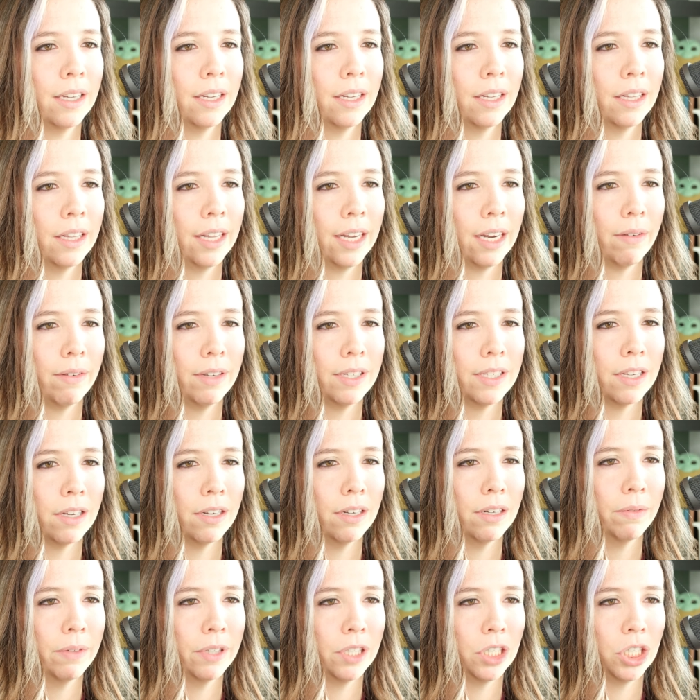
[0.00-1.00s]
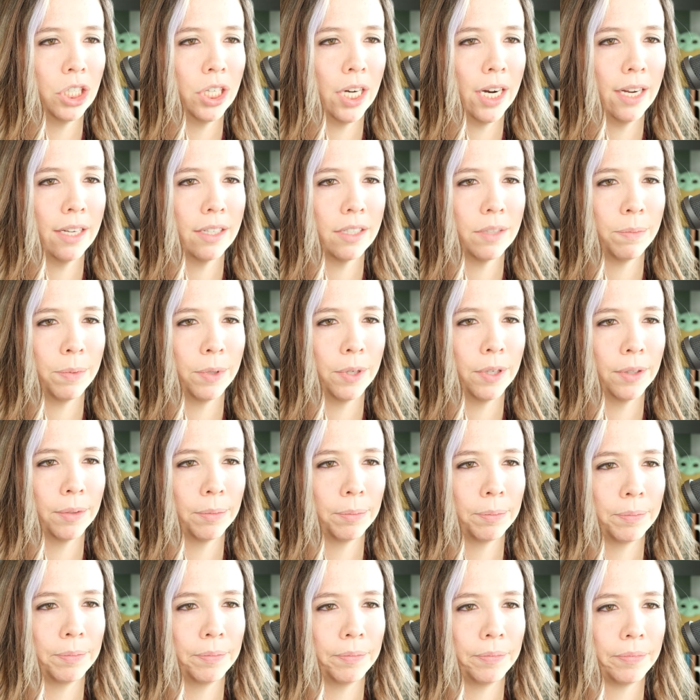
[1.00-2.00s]
like we saw with Jasper.
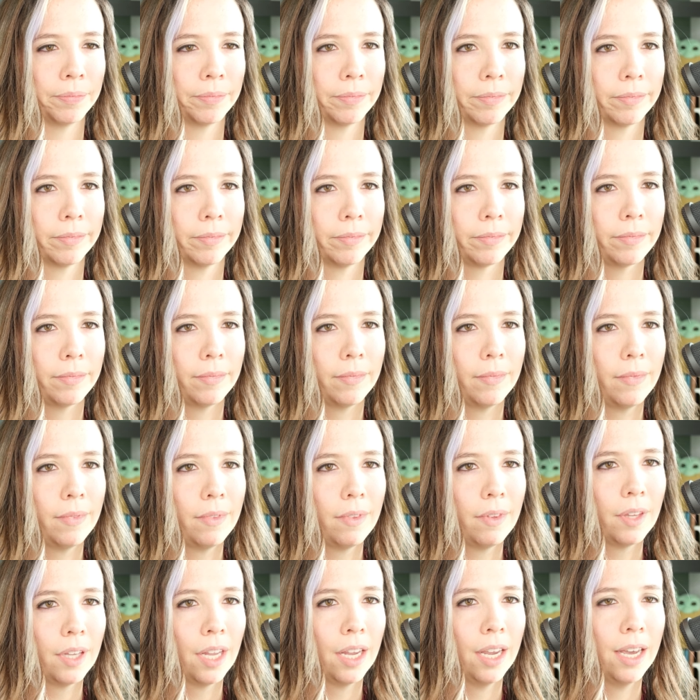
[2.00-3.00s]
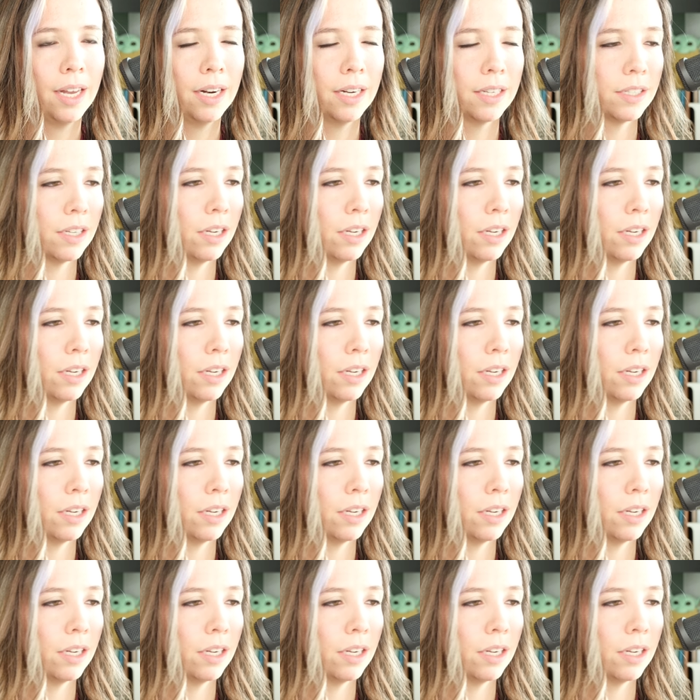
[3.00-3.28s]
And it's